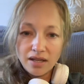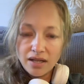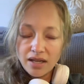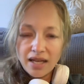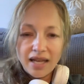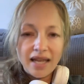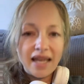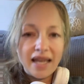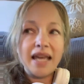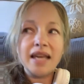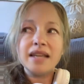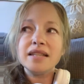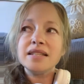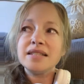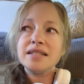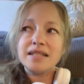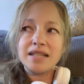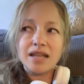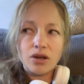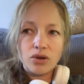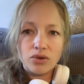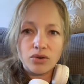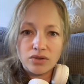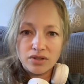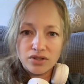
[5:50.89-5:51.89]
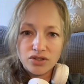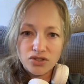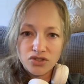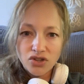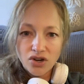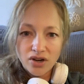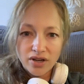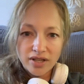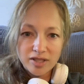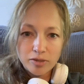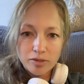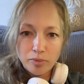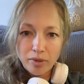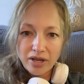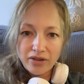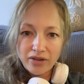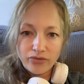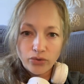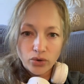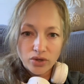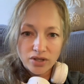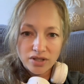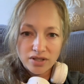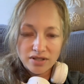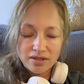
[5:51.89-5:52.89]
hands down, strongest bite
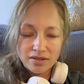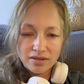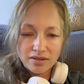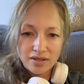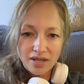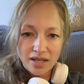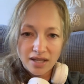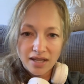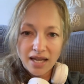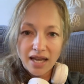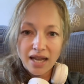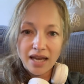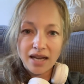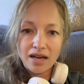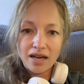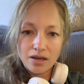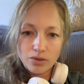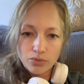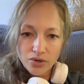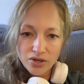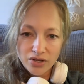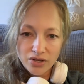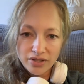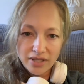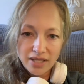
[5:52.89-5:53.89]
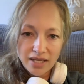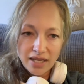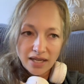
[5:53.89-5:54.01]
force in the canine world.